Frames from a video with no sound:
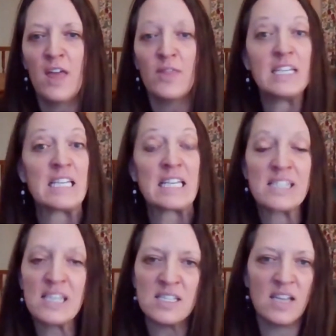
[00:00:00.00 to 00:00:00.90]
they didn't
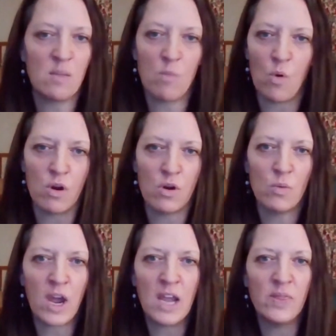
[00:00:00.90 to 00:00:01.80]
exist anymore,
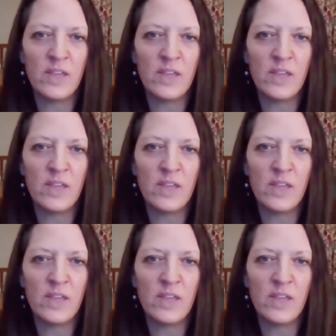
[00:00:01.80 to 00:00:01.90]
right?